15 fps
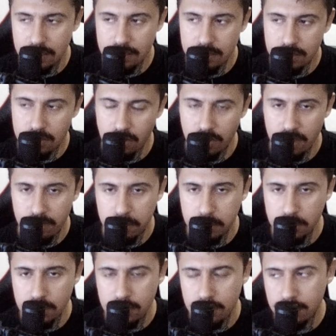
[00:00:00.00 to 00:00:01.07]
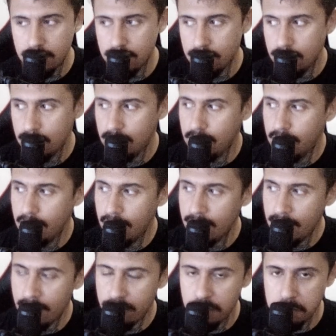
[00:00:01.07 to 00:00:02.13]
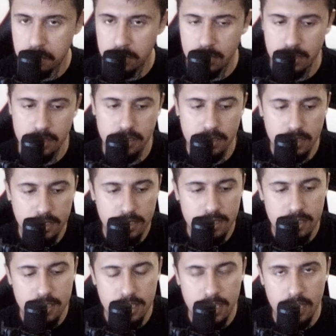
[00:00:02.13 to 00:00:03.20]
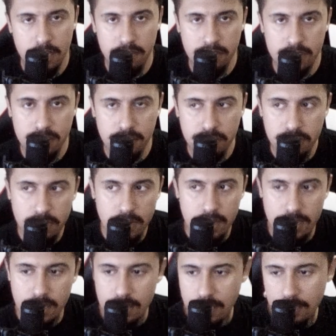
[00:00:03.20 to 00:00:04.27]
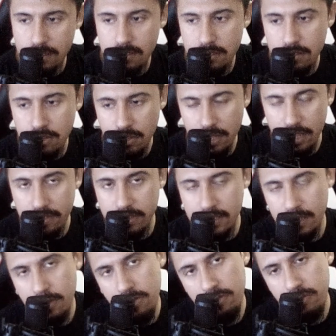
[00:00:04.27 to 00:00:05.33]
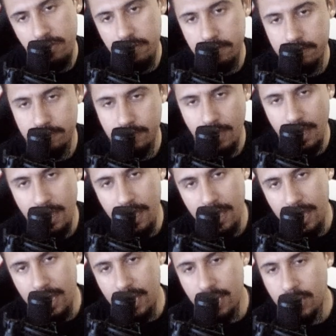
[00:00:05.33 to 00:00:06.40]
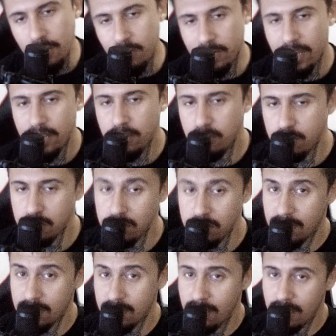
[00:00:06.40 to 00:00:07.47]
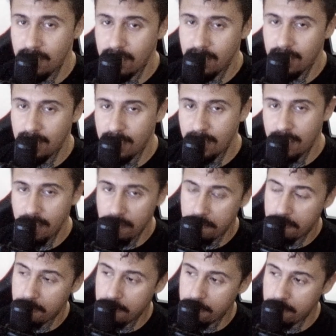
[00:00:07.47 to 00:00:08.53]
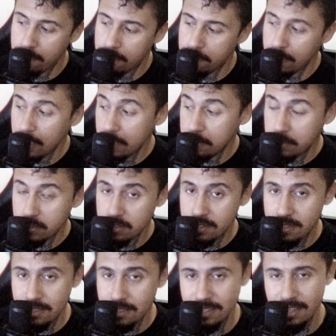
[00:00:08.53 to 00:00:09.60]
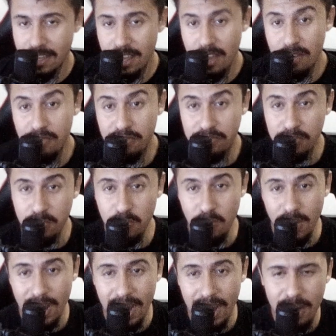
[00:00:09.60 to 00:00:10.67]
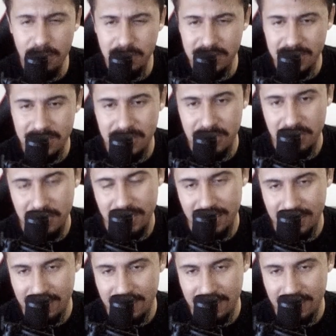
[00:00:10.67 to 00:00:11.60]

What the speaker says: don't have a book, and every book, even if they don't have an author. You can use the famous full author join.